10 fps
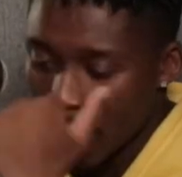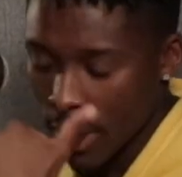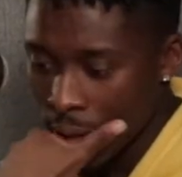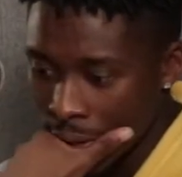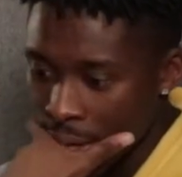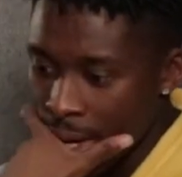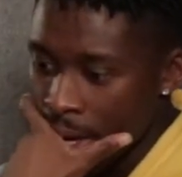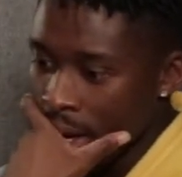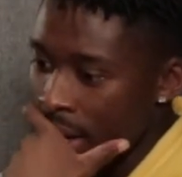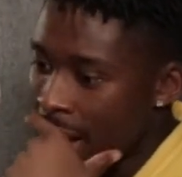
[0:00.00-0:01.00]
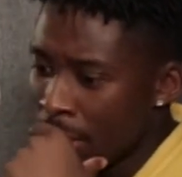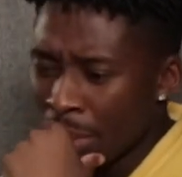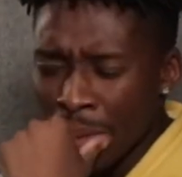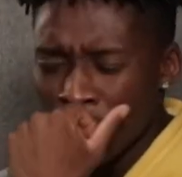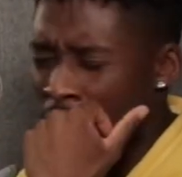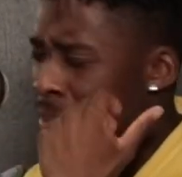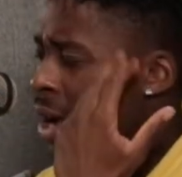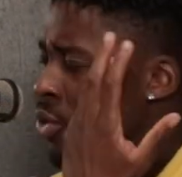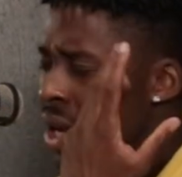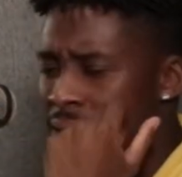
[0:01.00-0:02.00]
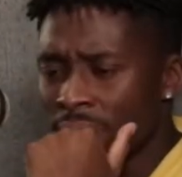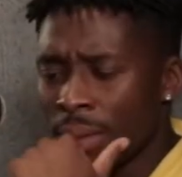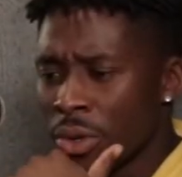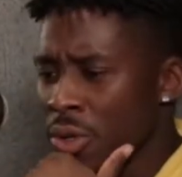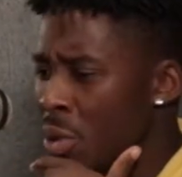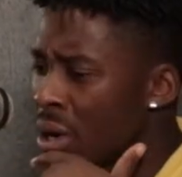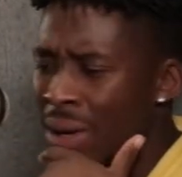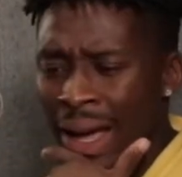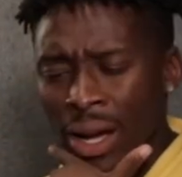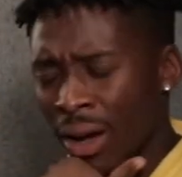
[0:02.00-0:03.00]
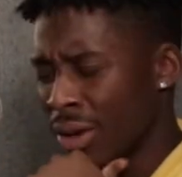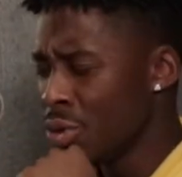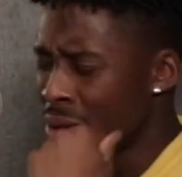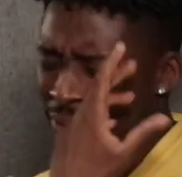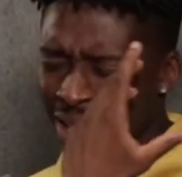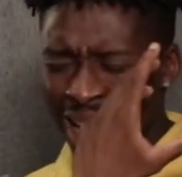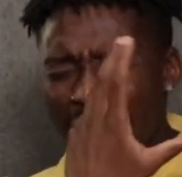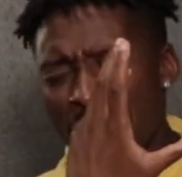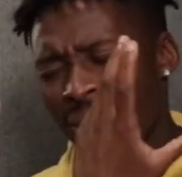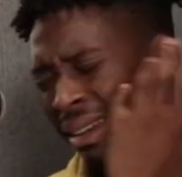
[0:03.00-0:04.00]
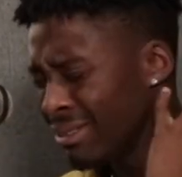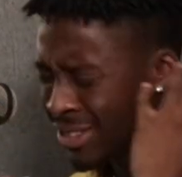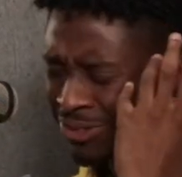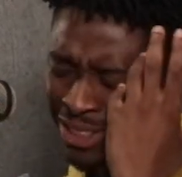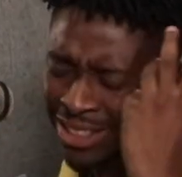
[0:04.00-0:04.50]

my goodness. Like I'm doing a Michael Jackson number as well. Like, oh, who do I think I am? Like all these things,